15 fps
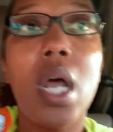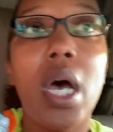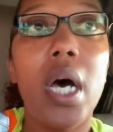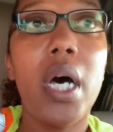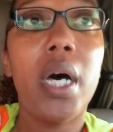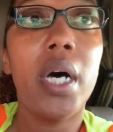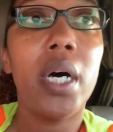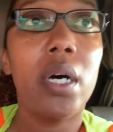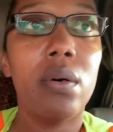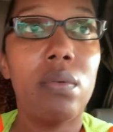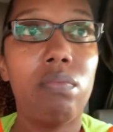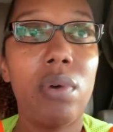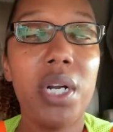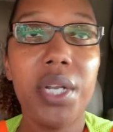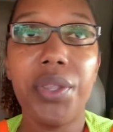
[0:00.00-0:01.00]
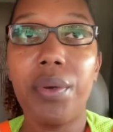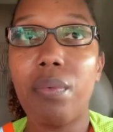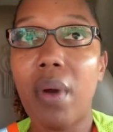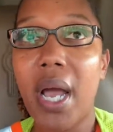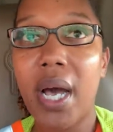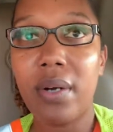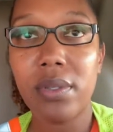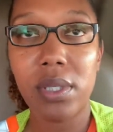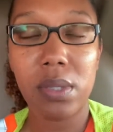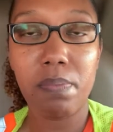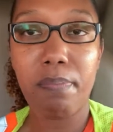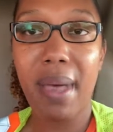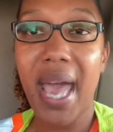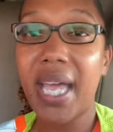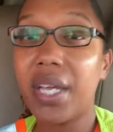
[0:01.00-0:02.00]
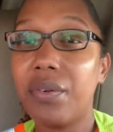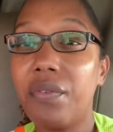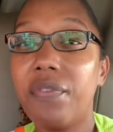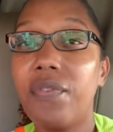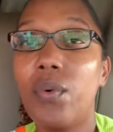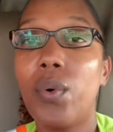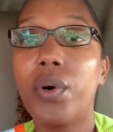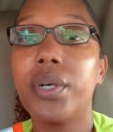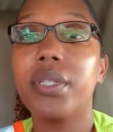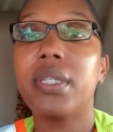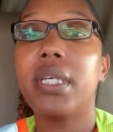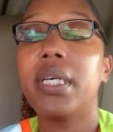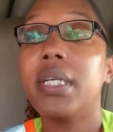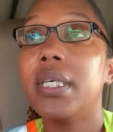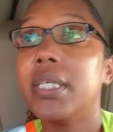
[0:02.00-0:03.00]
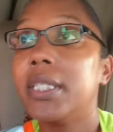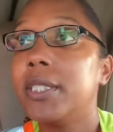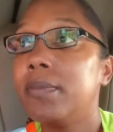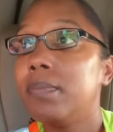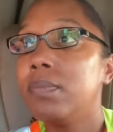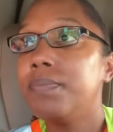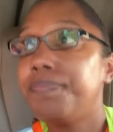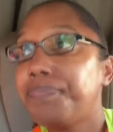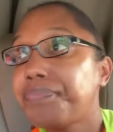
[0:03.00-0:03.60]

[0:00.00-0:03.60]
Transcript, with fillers: uh, running the routes back and forth and um,